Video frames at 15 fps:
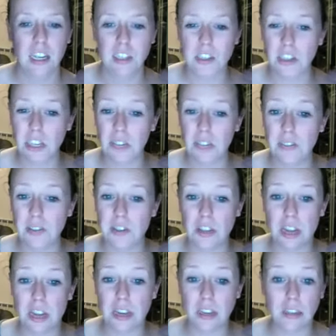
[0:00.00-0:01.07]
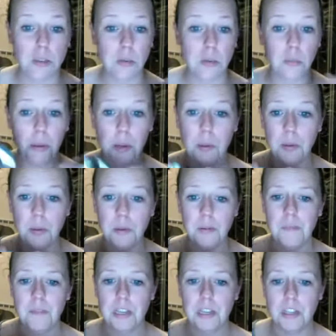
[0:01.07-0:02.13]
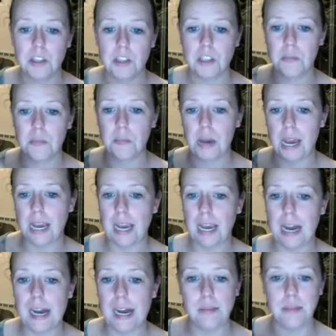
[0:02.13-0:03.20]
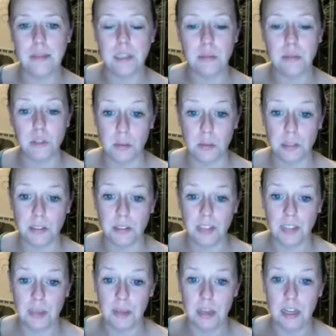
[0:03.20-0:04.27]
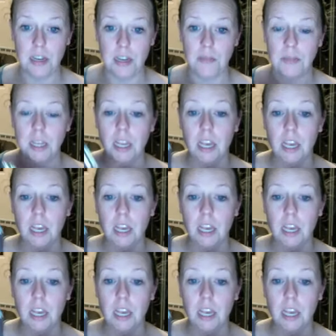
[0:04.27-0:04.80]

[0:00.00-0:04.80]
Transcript: So you could even do that in a little bowl, just some bicarb, some drops of lemon.